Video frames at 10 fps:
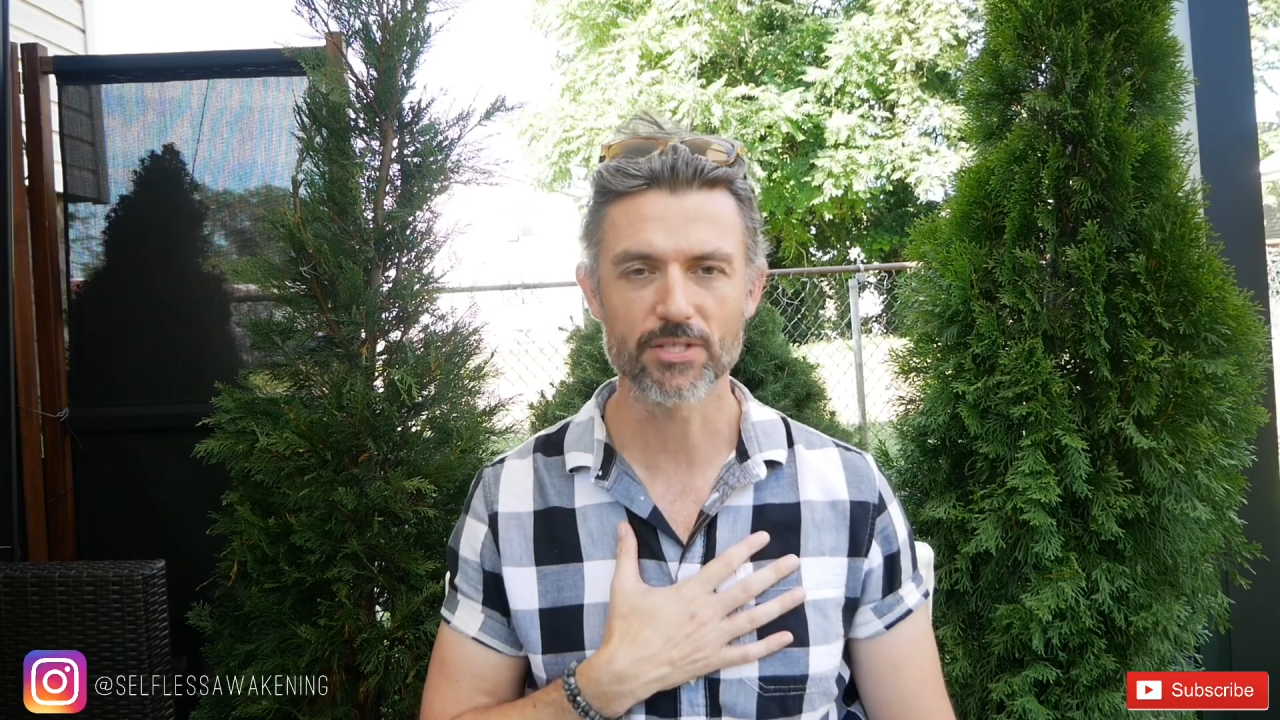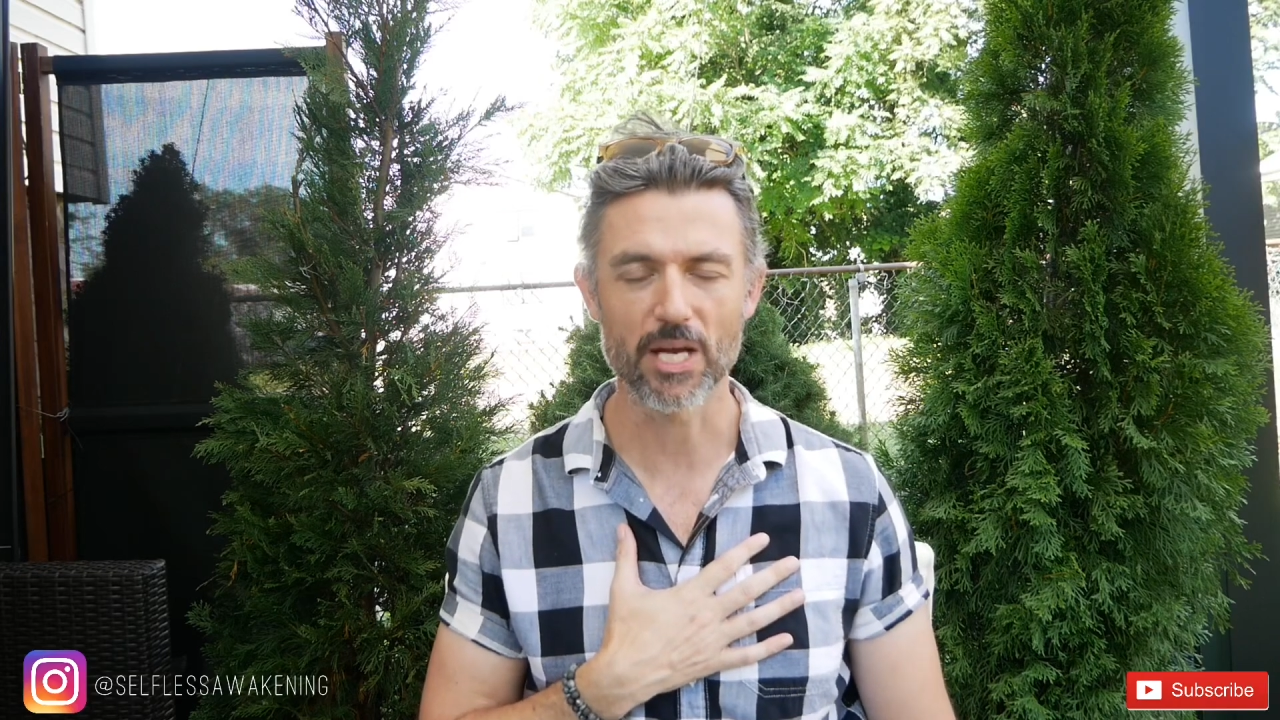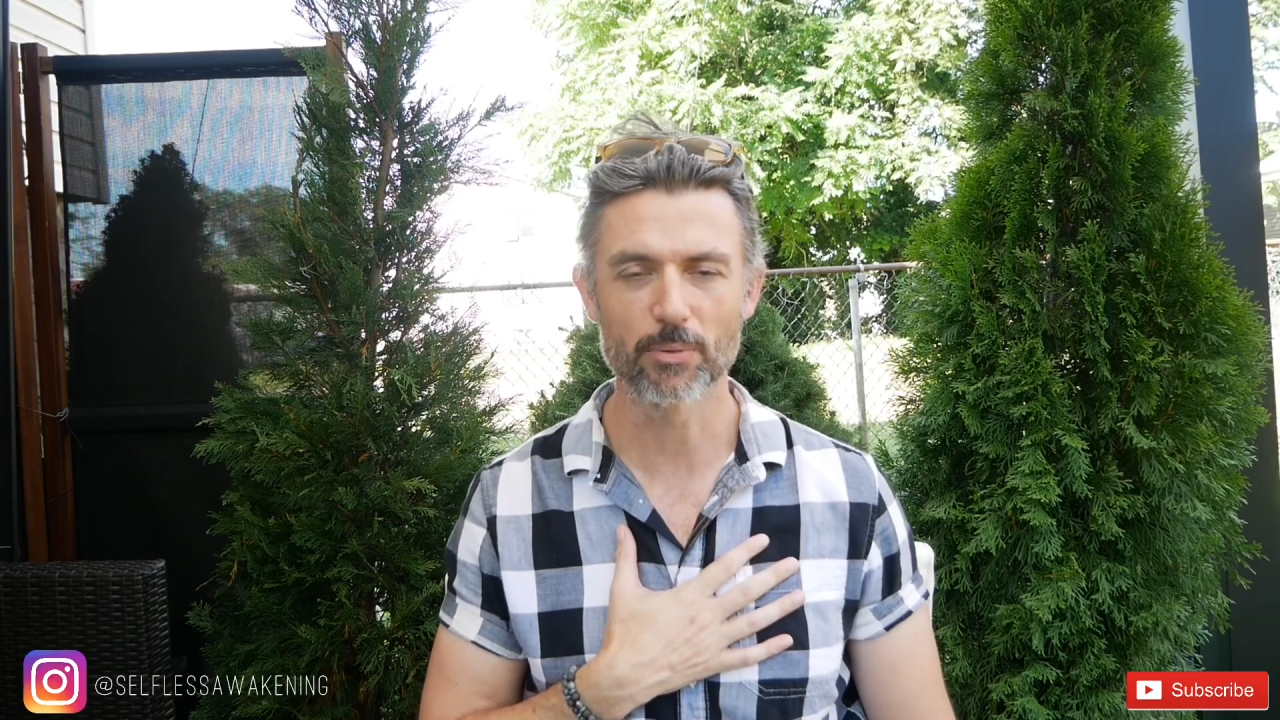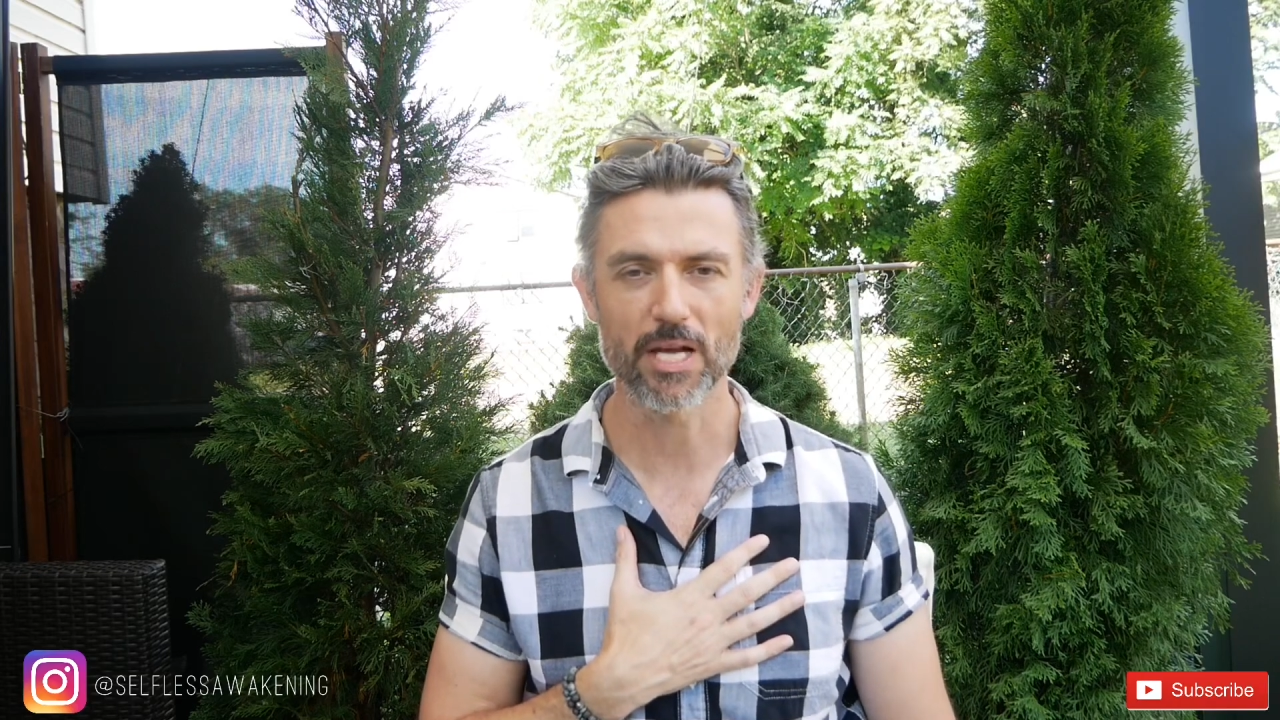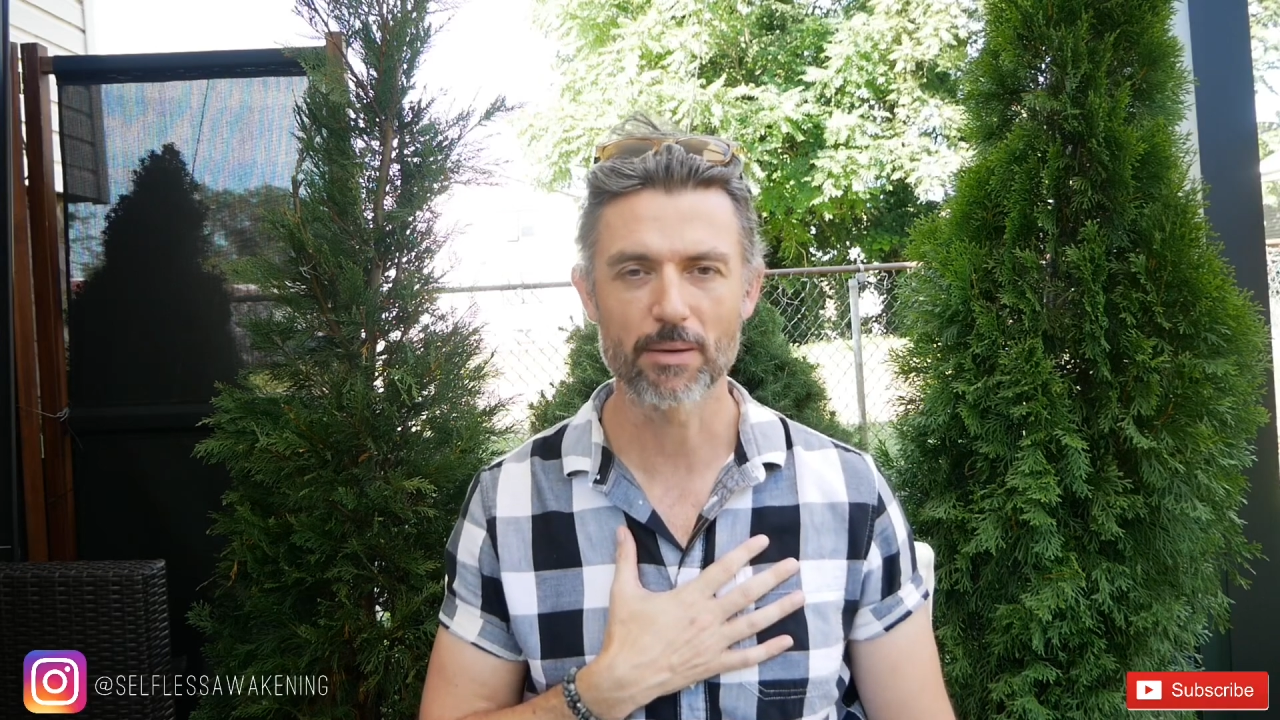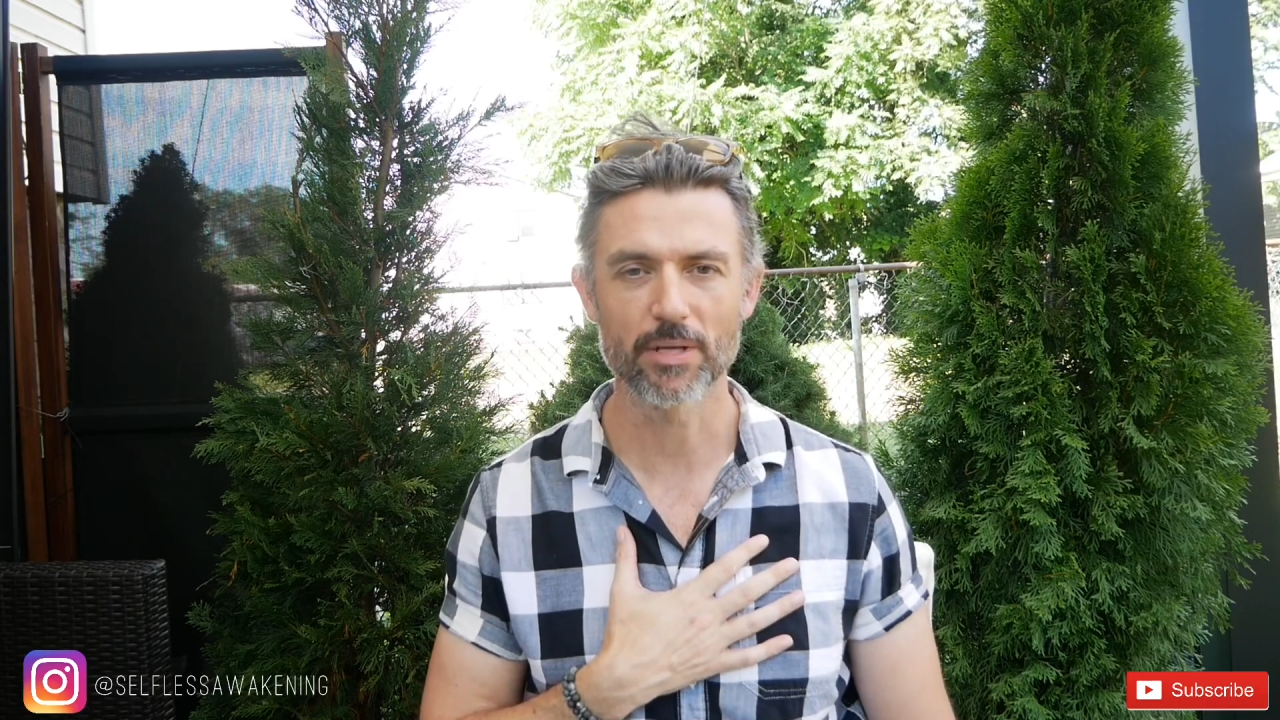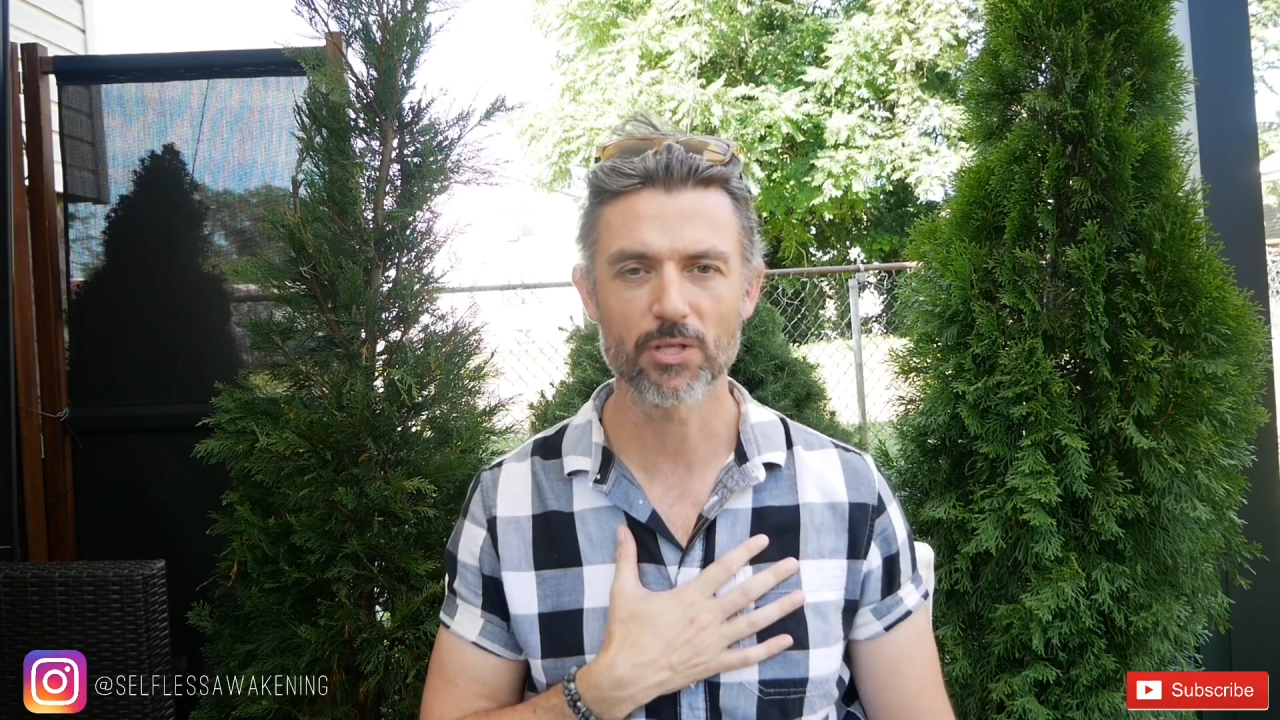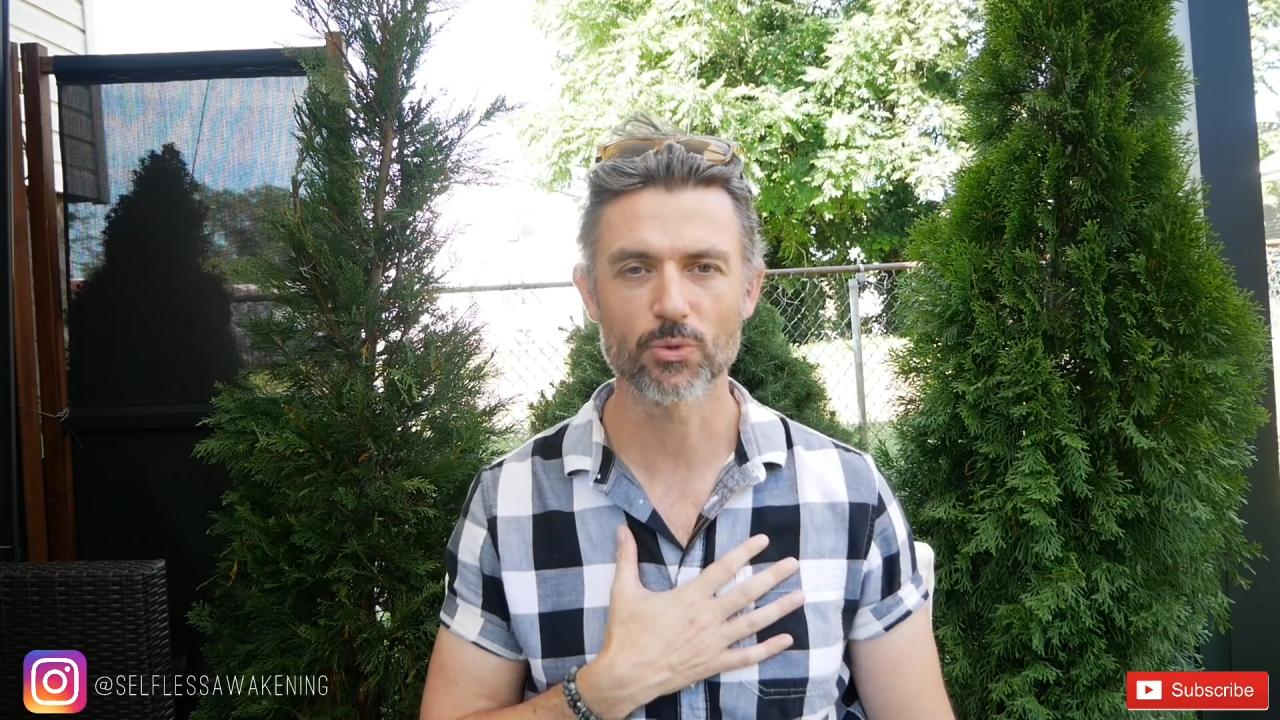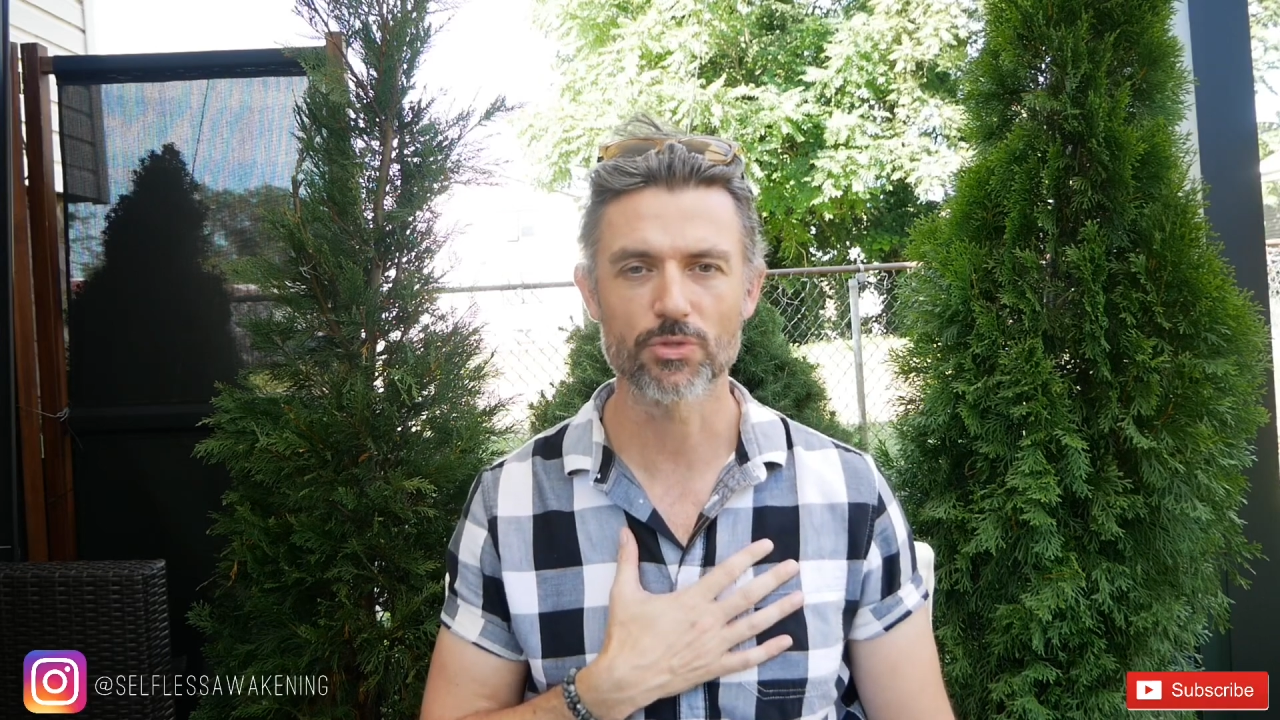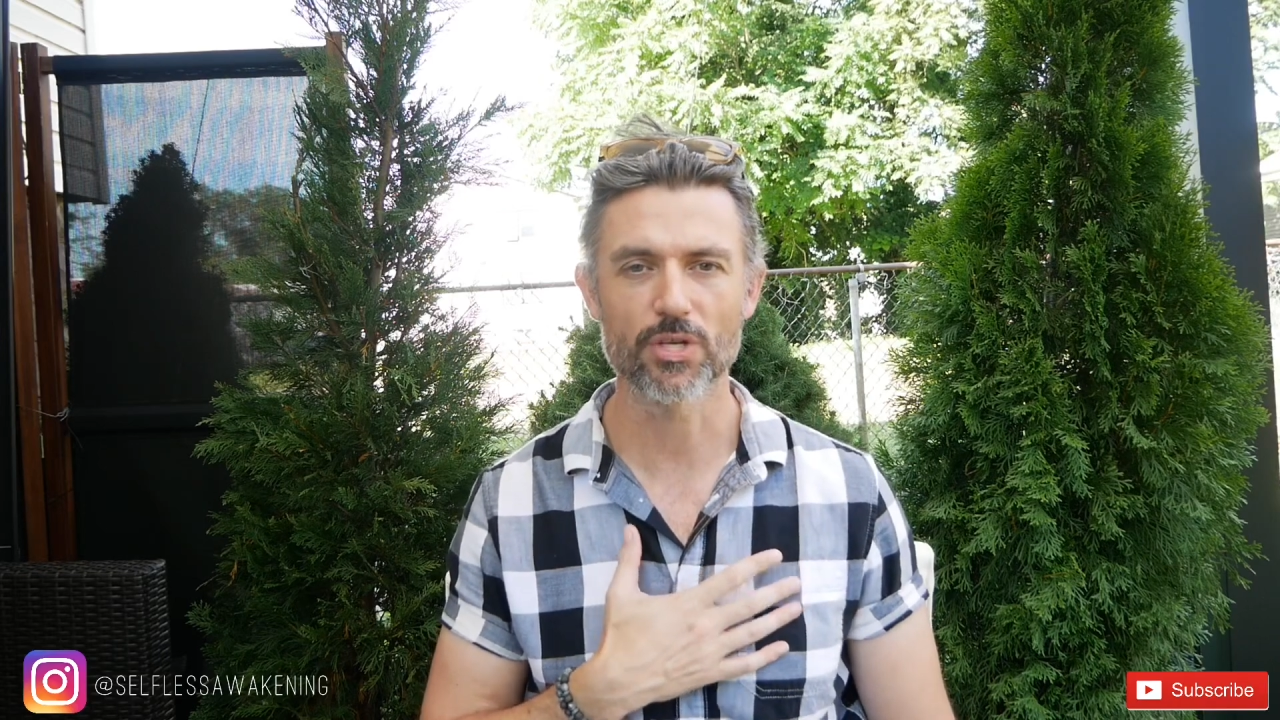Abraham
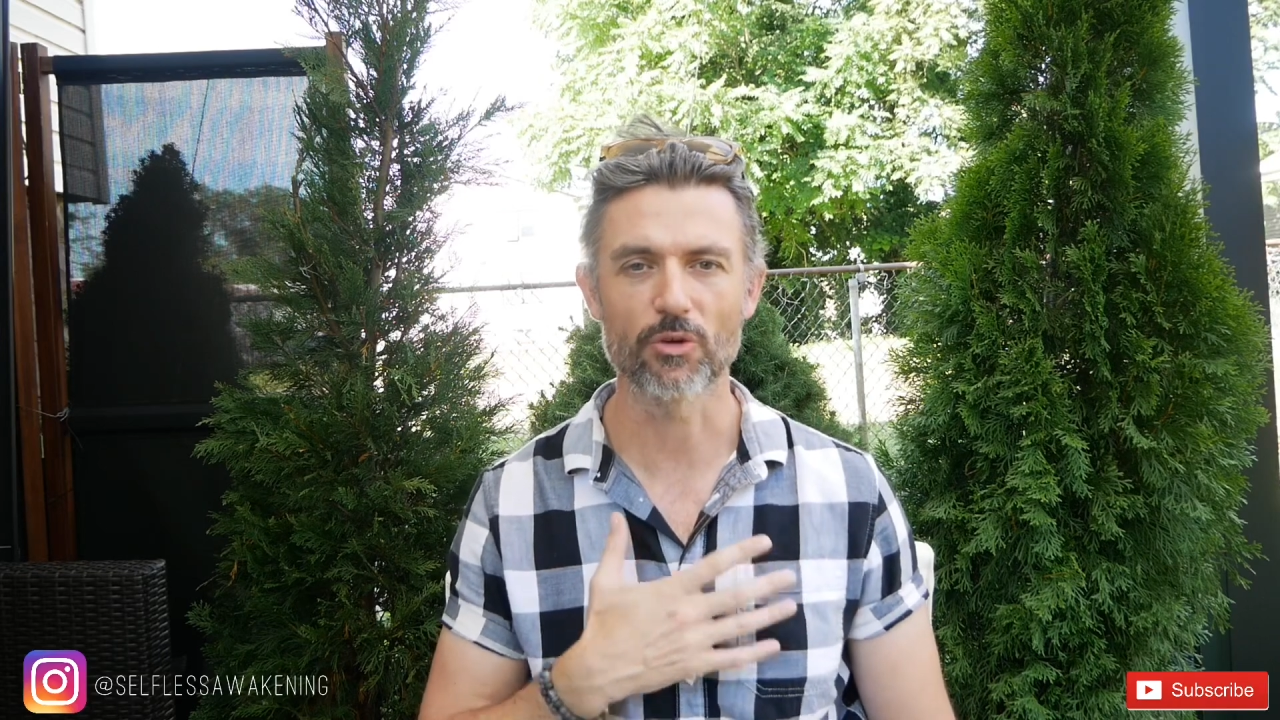Hicks would say,